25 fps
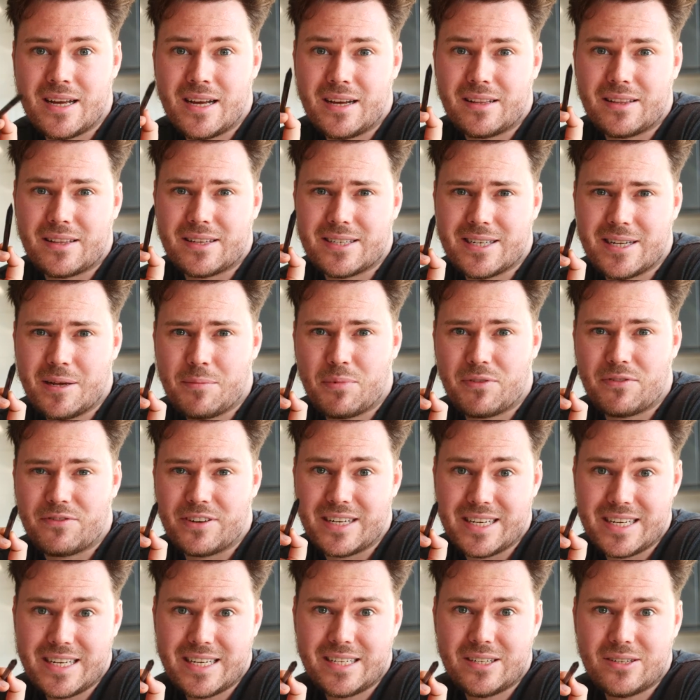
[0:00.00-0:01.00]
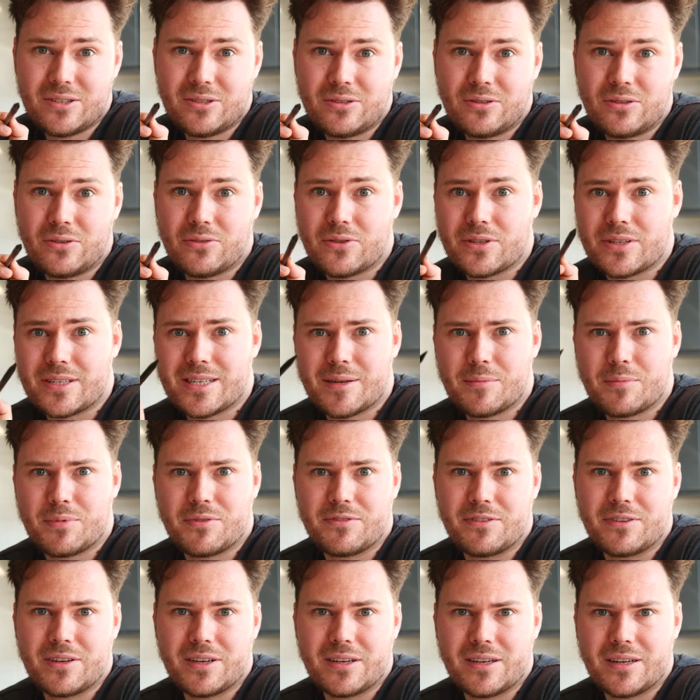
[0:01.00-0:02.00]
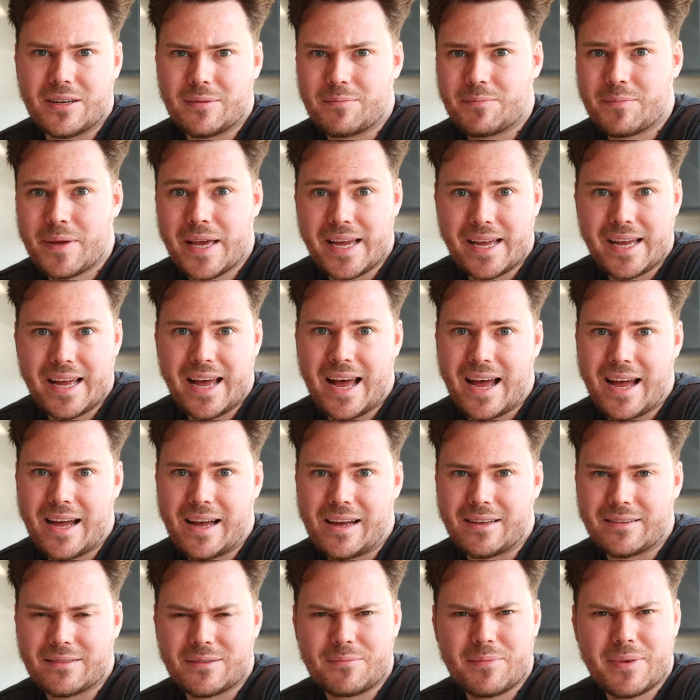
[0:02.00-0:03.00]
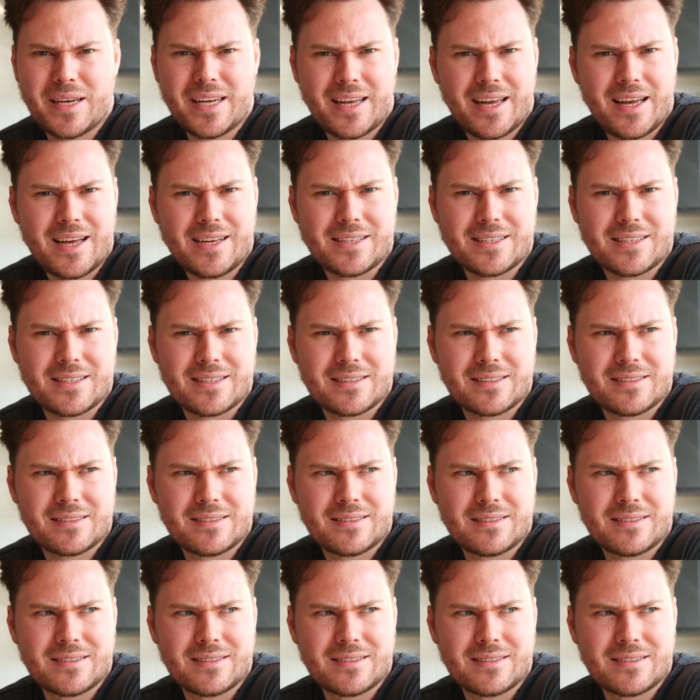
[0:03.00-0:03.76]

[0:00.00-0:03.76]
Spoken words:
The tip of a needle or the tip of a pickaxe?